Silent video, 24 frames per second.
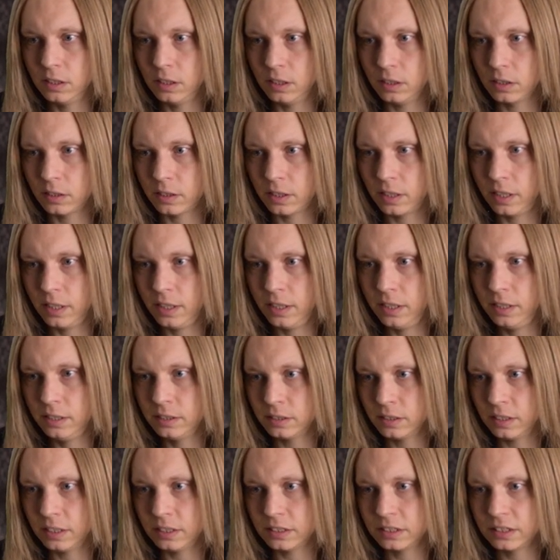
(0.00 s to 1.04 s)
Okay,
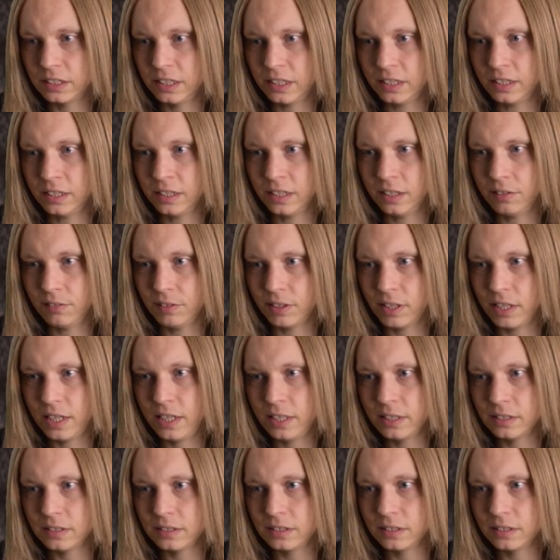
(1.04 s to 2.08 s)
so that's taking care of that.